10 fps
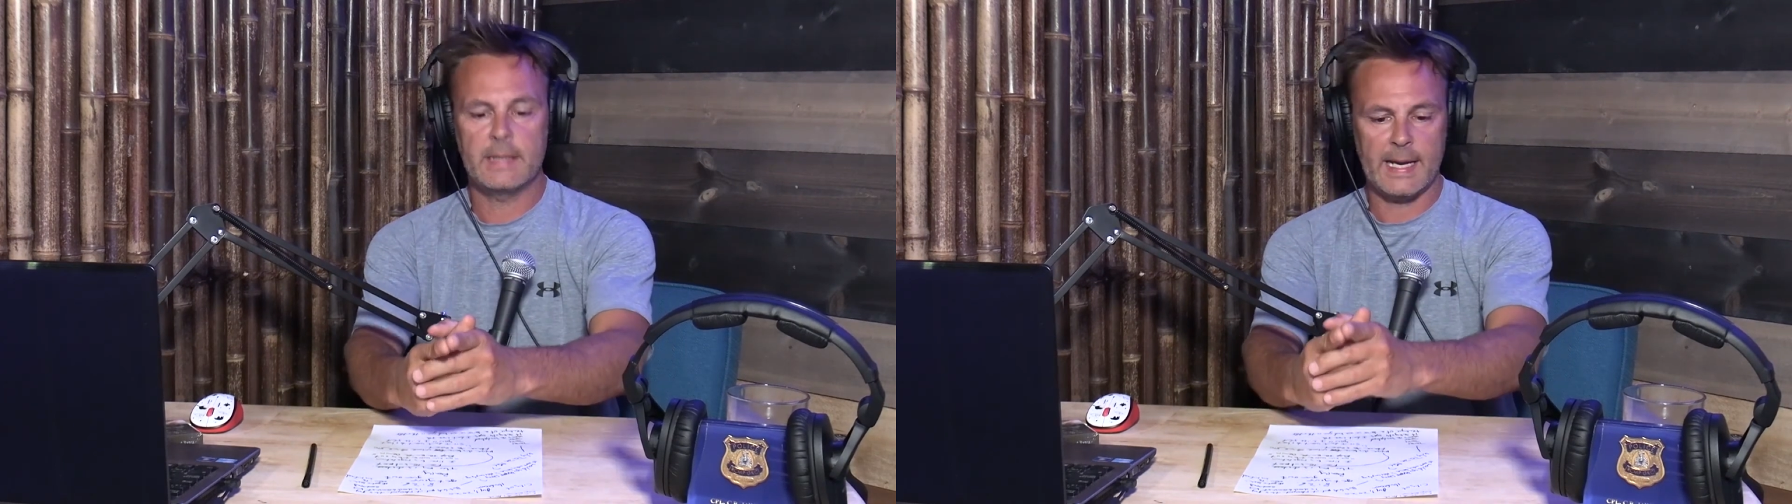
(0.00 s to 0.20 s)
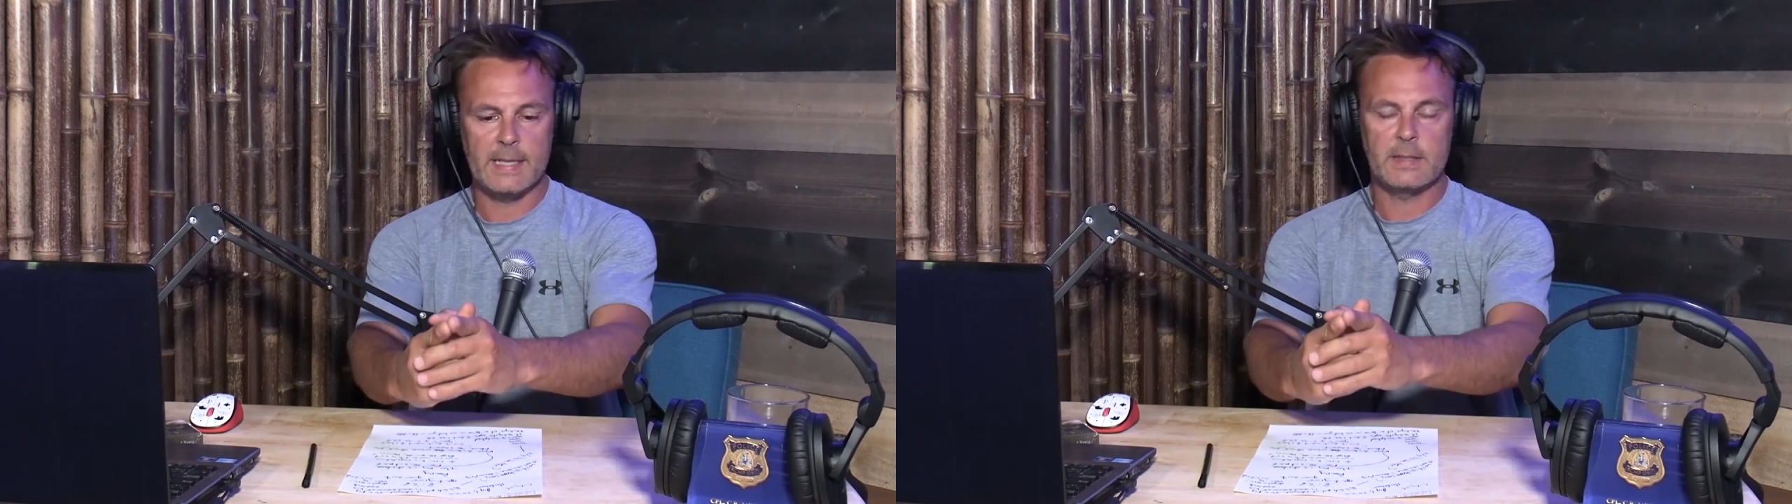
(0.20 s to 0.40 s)

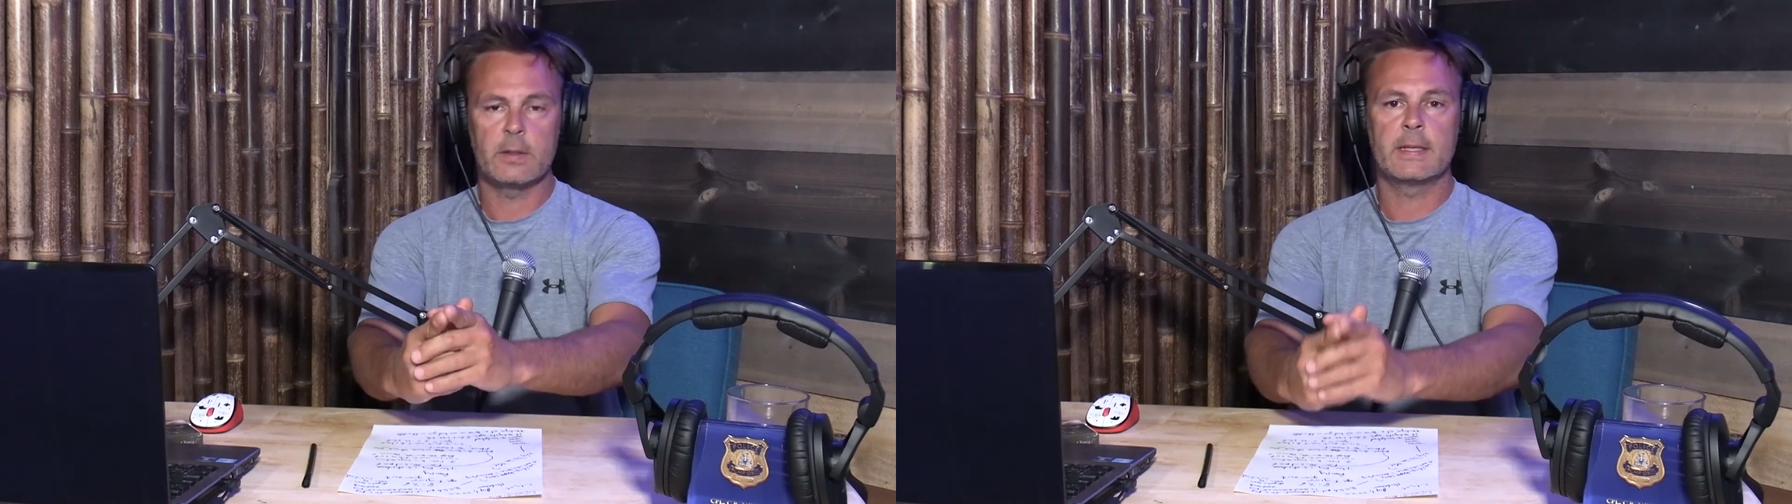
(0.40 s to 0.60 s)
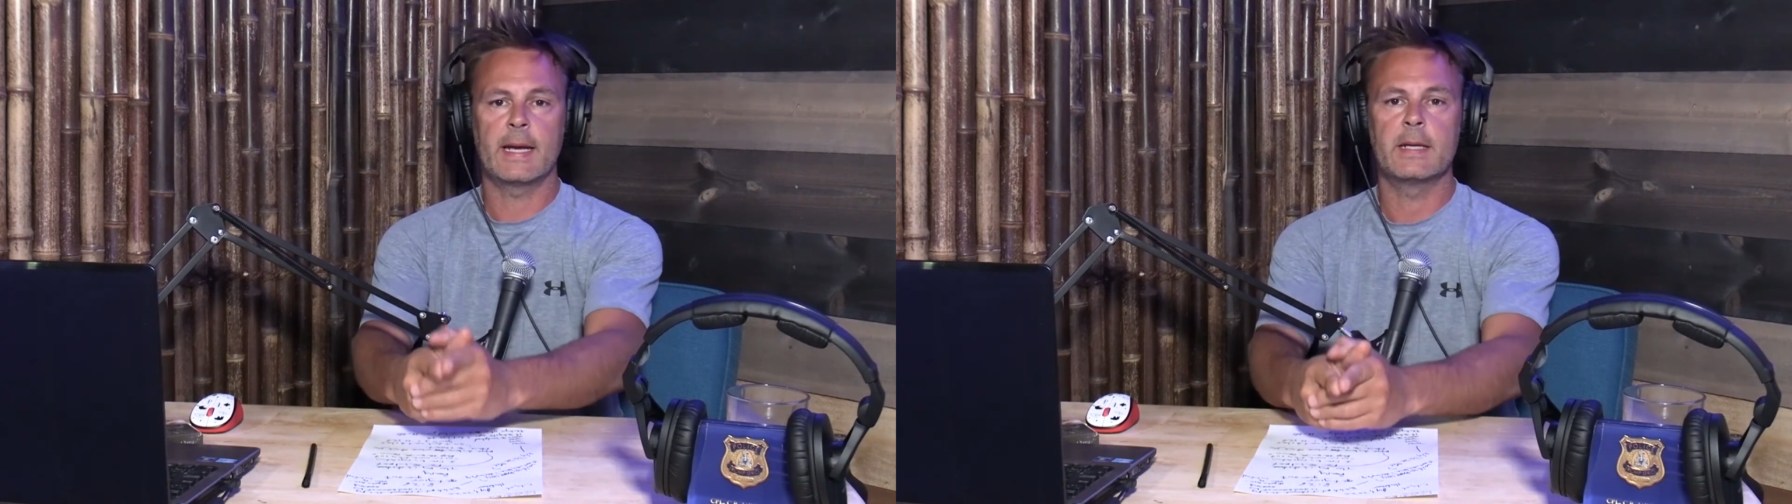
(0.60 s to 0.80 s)

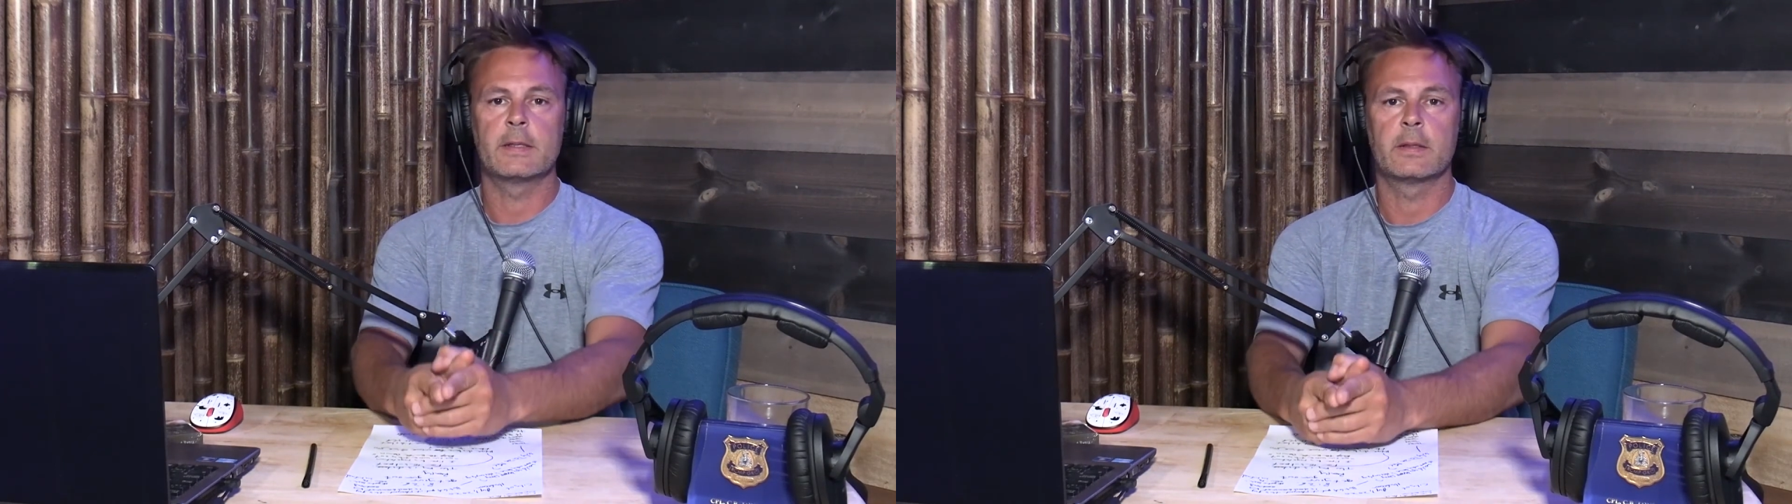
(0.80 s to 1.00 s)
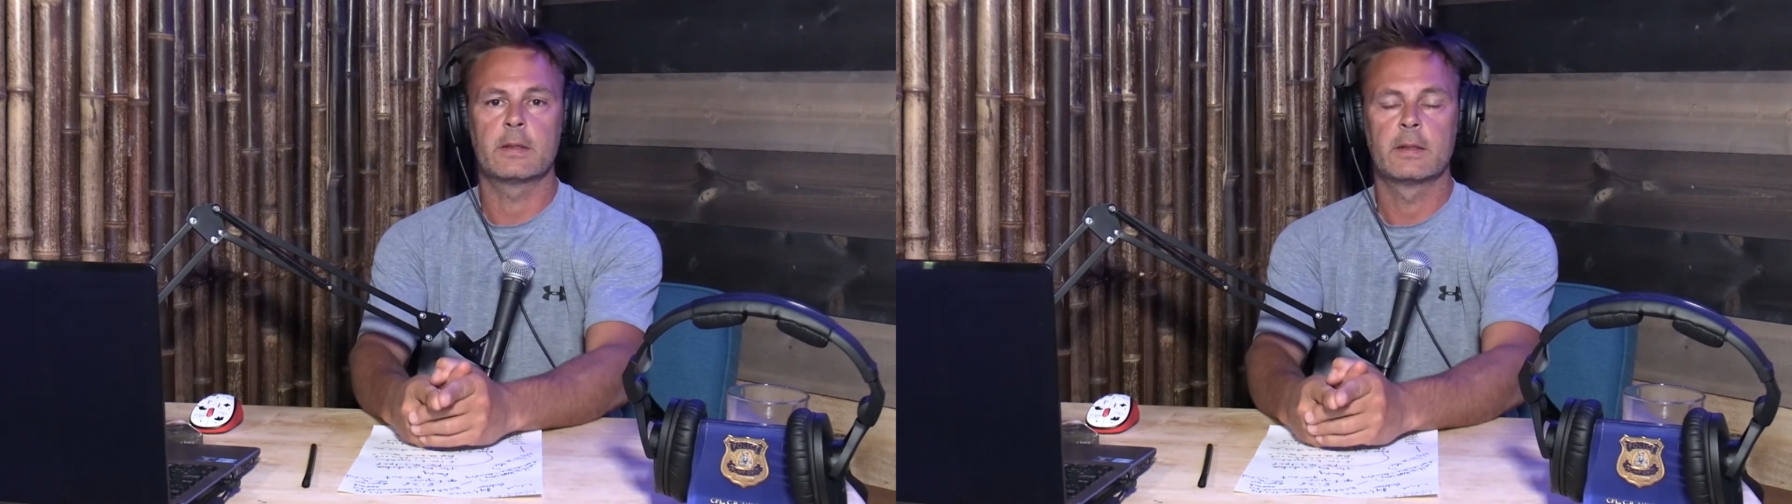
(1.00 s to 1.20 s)
taser,
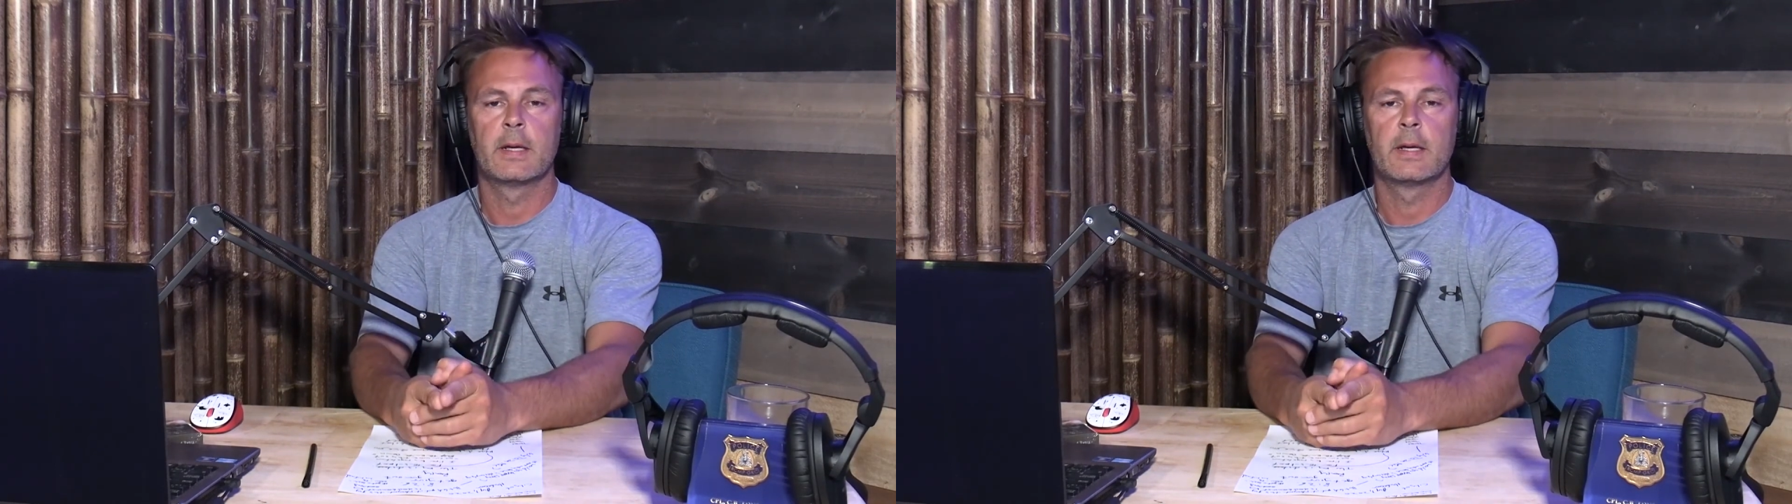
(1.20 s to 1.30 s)
taser.